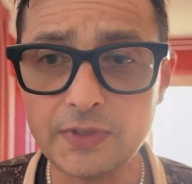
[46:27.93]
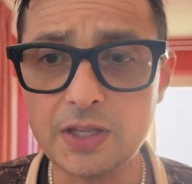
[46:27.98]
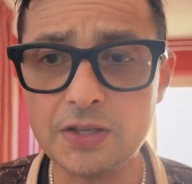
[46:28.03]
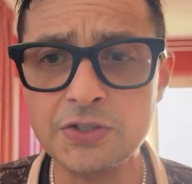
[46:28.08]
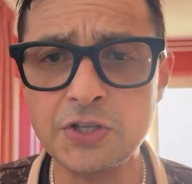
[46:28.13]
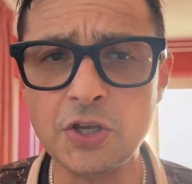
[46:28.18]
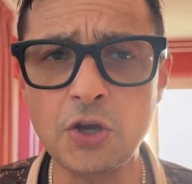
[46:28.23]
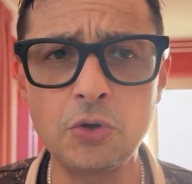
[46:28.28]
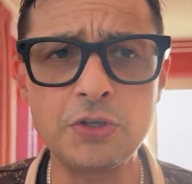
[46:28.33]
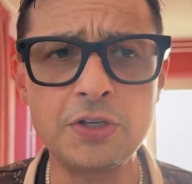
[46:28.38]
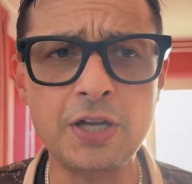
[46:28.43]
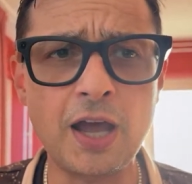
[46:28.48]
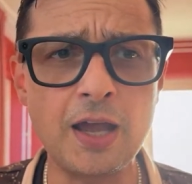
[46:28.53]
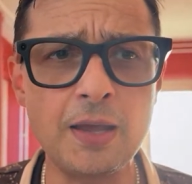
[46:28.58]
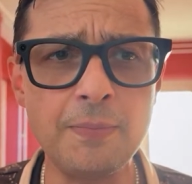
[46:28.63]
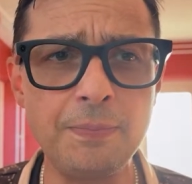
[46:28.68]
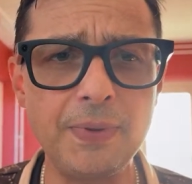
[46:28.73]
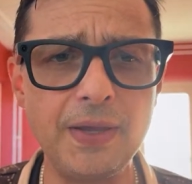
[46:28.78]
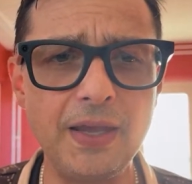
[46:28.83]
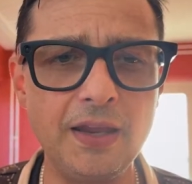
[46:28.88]
So
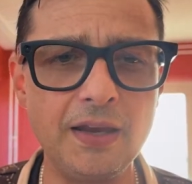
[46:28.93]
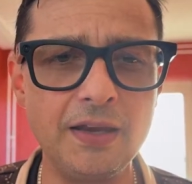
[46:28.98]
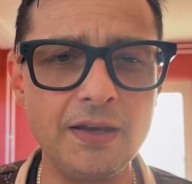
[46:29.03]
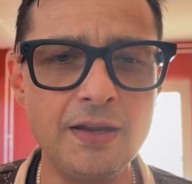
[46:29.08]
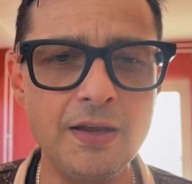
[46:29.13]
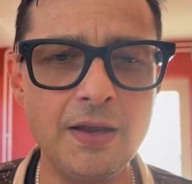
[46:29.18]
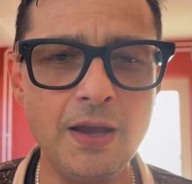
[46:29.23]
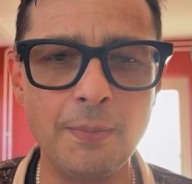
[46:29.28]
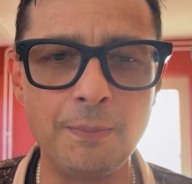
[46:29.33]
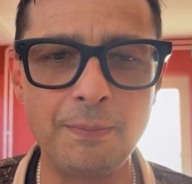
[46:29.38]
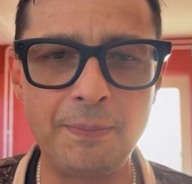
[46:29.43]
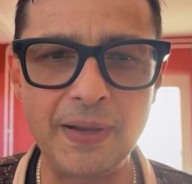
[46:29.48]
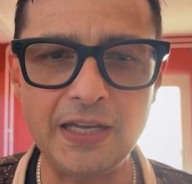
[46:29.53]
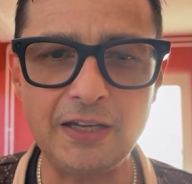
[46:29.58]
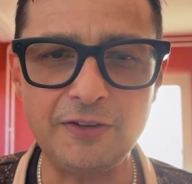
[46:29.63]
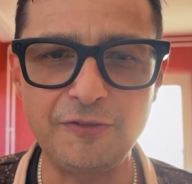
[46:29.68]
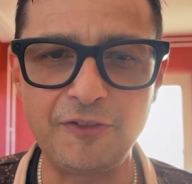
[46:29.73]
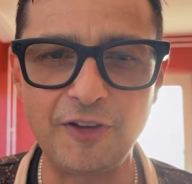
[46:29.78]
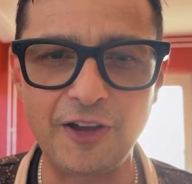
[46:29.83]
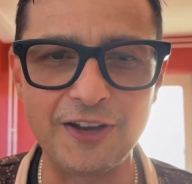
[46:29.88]
type in
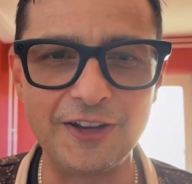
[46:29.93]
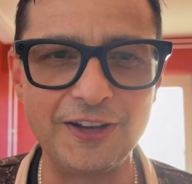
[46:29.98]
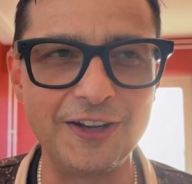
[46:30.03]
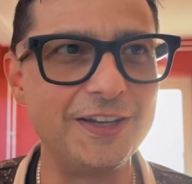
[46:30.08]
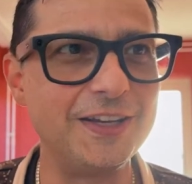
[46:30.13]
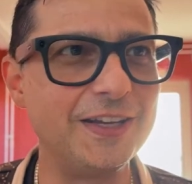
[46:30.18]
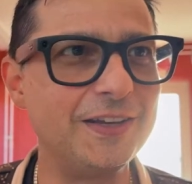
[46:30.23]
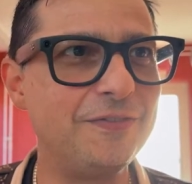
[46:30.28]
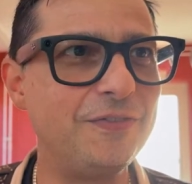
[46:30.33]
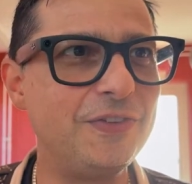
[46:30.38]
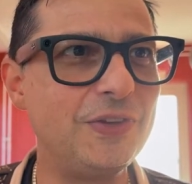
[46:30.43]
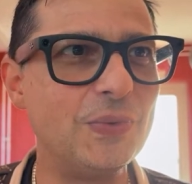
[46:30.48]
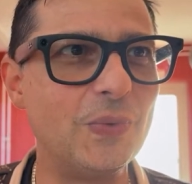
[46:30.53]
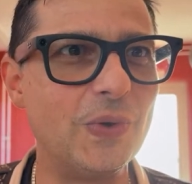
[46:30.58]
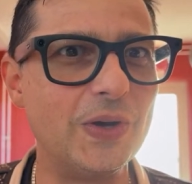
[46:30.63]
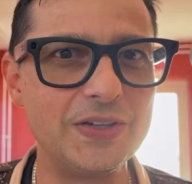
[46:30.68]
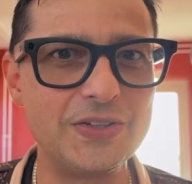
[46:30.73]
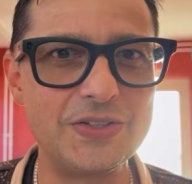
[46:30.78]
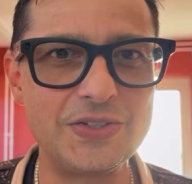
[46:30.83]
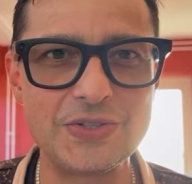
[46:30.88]
Bitfunded if you
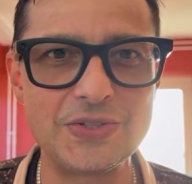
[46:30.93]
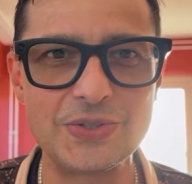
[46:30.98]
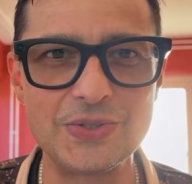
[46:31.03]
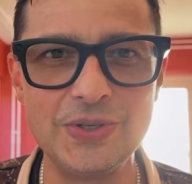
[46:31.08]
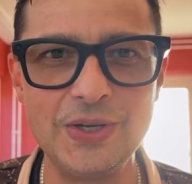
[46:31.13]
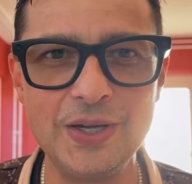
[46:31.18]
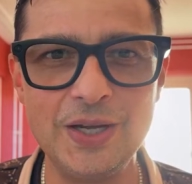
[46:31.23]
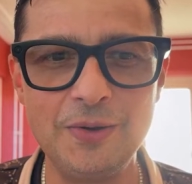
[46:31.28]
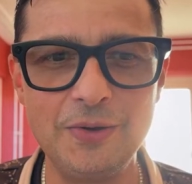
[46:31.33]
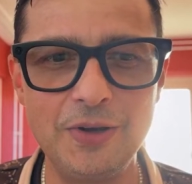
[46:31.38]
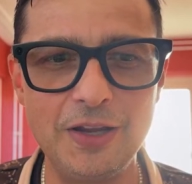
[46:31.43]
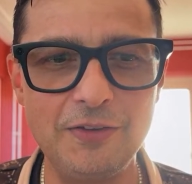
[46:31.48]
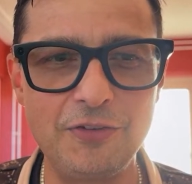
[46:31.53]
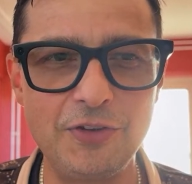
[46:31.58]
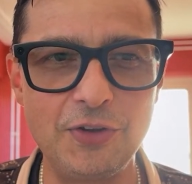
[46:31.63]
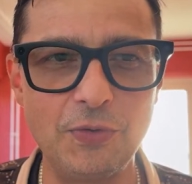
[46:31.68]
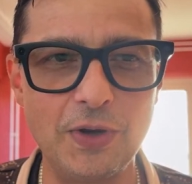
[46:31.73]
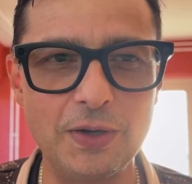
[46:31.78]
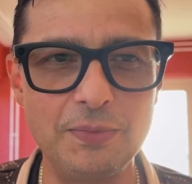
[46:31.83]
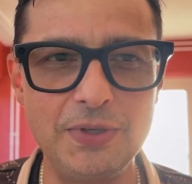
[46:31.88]
want
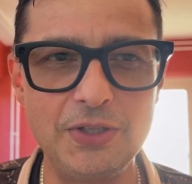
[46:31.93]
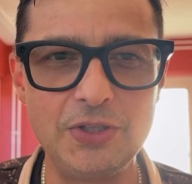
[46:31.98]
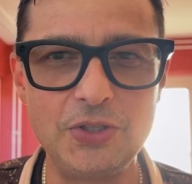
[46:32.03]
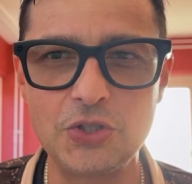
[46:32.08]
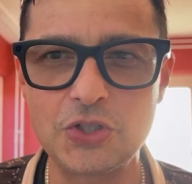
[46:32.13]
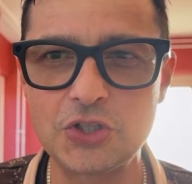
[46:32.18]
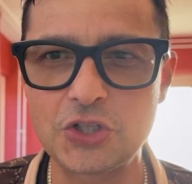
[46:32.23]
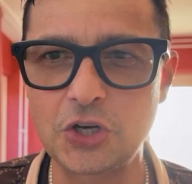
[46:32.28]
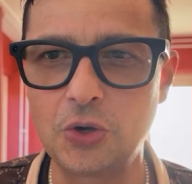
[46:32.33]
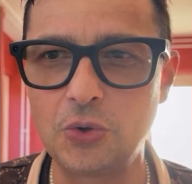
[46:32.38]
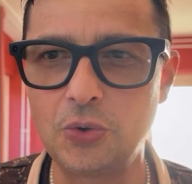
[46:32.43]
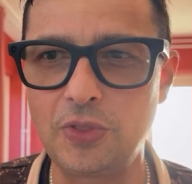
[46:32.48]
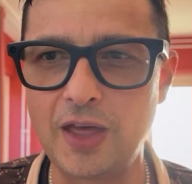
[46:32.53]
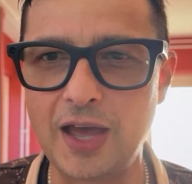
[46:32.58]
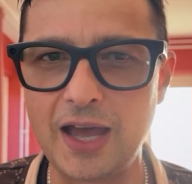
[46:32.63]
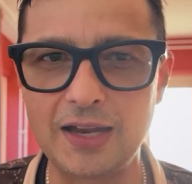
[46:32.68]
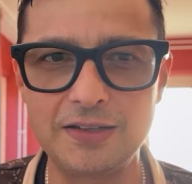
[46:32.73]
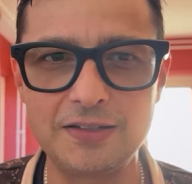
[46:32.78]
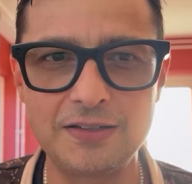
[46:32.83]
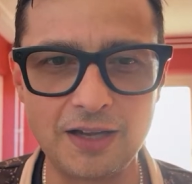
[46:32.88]
me to show
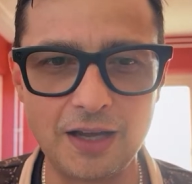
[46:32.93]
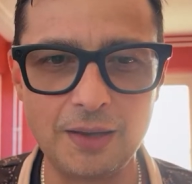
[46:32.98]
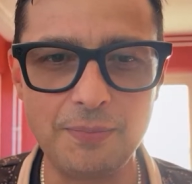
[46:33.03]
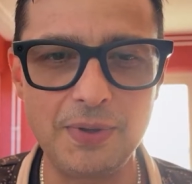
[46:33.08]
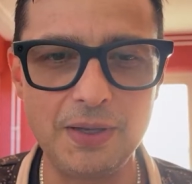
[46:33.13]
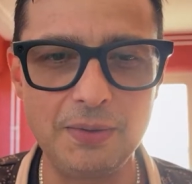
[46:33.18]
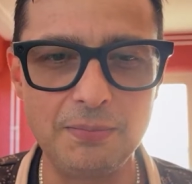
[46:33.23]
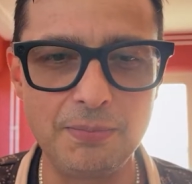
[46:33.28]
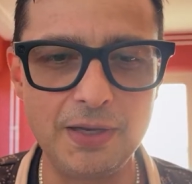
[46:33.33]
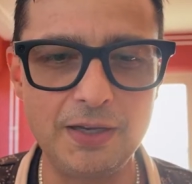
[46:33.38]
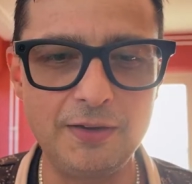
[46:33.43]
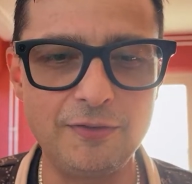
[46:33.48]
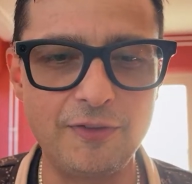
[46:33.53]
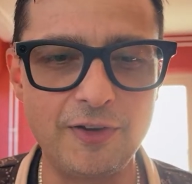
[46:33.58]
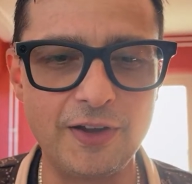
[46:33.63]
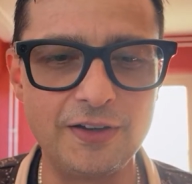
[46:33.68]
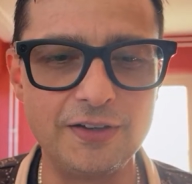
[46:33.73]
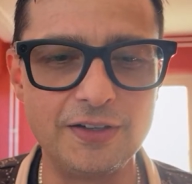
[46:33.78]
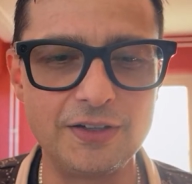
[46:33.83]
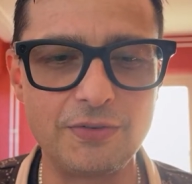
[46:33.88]
that. Type in
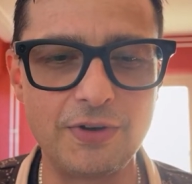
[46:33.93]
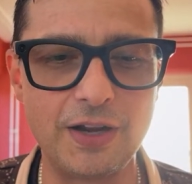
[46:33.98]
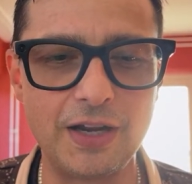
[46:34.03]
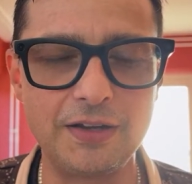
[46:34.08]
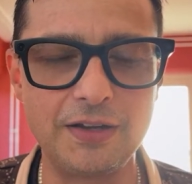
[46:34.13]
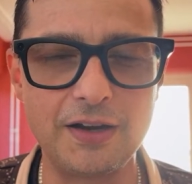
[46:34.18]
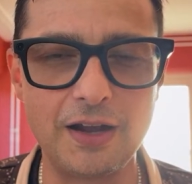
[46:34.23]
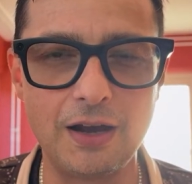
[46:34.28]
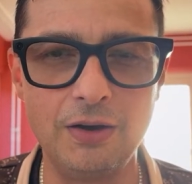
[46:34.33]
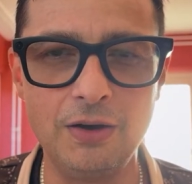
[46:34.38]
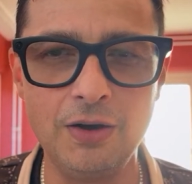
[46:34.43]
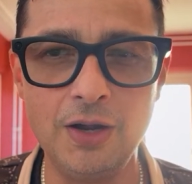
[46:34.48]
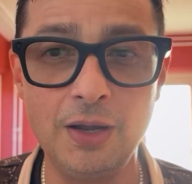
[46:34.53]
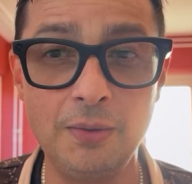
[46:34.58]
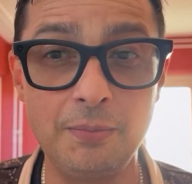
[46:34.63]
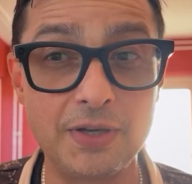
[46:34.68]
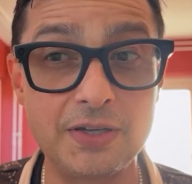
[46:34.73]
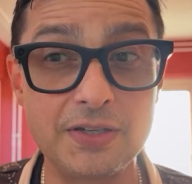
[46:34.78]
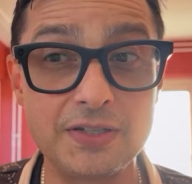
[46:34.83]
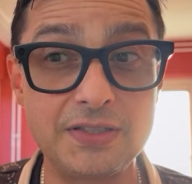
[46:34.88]
Bitfunded right now,
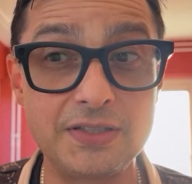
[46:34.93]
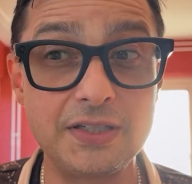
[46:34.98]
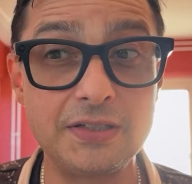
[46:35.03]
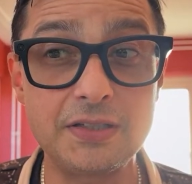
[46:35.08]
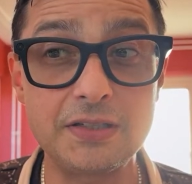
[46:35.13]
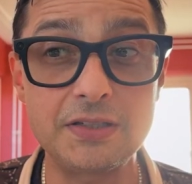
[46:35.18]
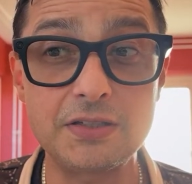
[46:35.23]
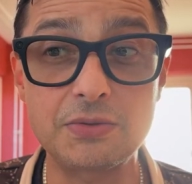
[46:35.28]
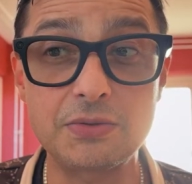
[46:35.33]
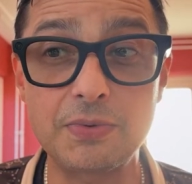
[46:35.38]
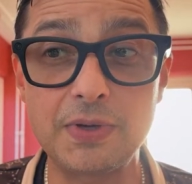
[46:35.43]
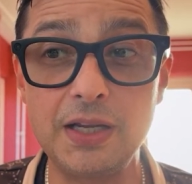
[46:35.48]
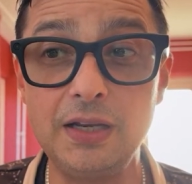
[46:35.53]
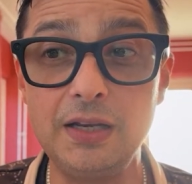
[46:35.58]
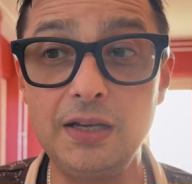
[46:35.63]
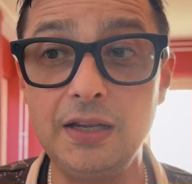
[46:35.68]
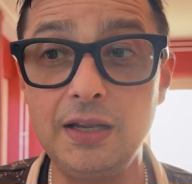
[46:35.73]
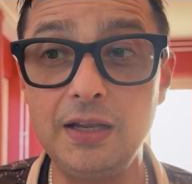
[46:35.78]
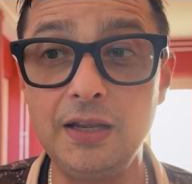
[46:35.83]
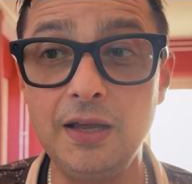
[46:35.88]
because this is
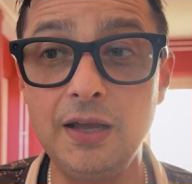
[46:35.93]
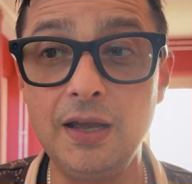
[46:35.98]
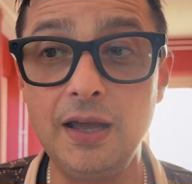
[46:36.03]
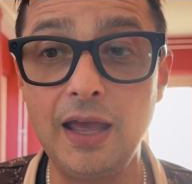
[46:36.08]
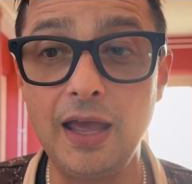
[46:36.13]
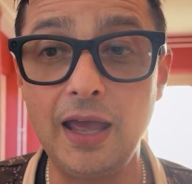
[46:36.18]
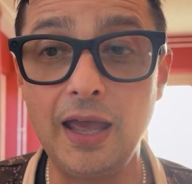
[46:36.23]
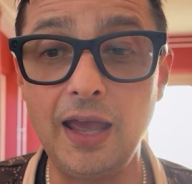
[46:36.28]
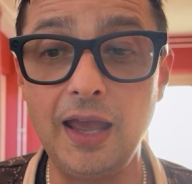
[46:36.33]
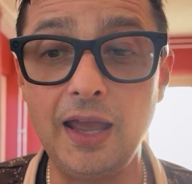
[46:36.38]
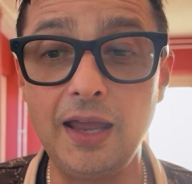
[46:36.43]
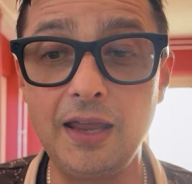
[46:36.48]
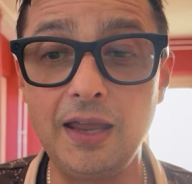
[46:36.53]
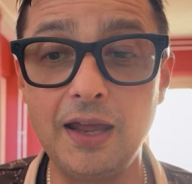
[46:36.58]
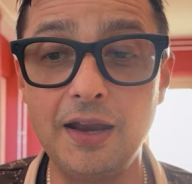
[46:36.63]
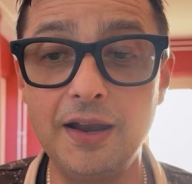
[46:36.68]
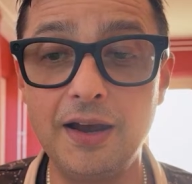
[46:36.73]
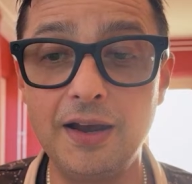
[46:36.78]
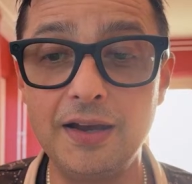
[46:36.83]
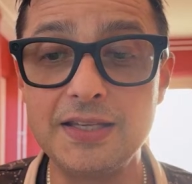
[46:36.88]
really
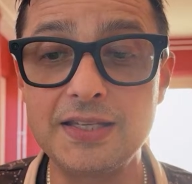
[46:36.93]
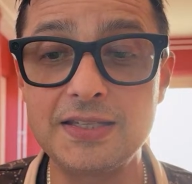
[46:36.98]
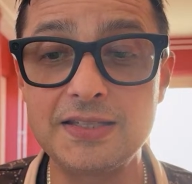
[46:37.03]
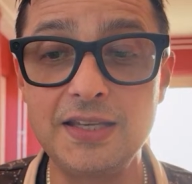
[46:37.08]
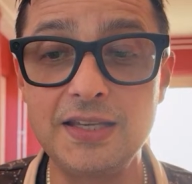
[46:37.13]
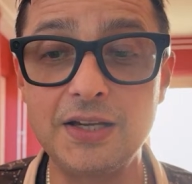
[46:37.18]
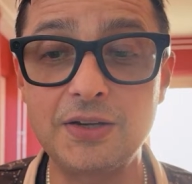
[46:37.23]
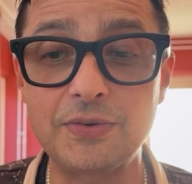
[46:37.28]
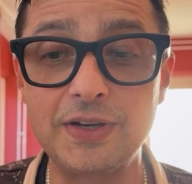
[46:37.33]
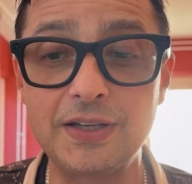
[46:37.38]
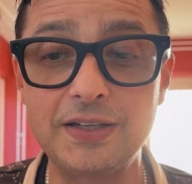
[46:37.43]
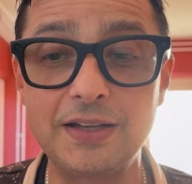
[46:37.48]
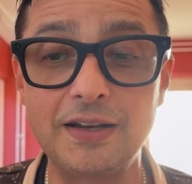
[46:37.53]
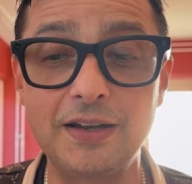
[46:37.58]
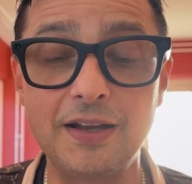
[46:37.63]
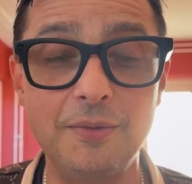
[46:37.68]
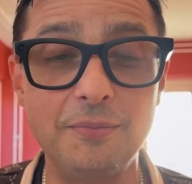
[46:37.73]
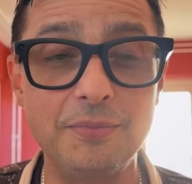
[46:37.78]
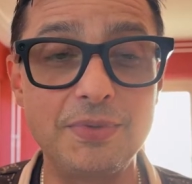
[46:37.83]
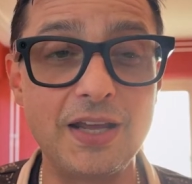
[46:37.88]
a nice secret that
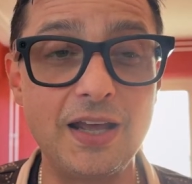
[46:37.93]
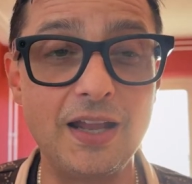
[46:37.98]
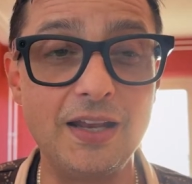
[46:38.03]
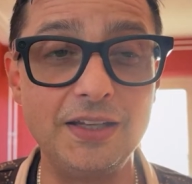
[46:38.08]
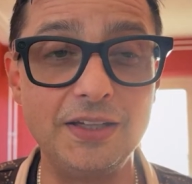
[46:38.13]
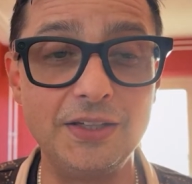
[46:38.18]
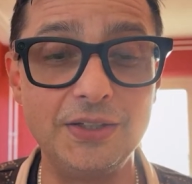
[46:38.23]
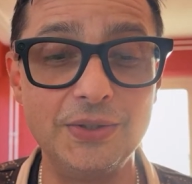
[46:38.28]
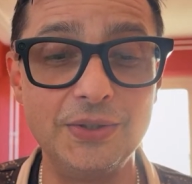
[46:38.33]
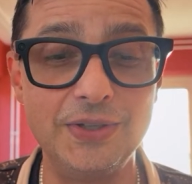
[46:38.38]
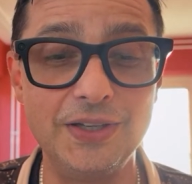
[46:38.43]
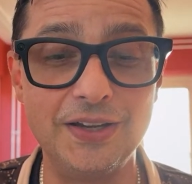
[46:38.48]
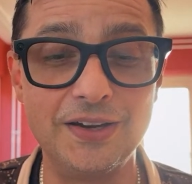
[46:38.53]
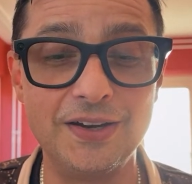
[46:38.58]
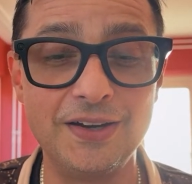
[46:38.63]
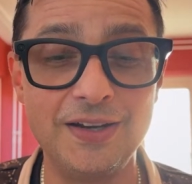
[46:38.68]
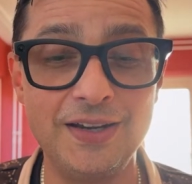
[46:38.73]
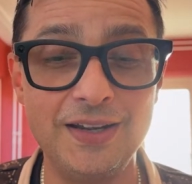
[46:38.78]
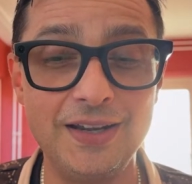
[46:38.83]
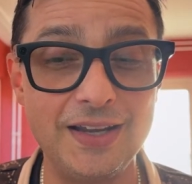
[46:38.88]
I'm telling you here.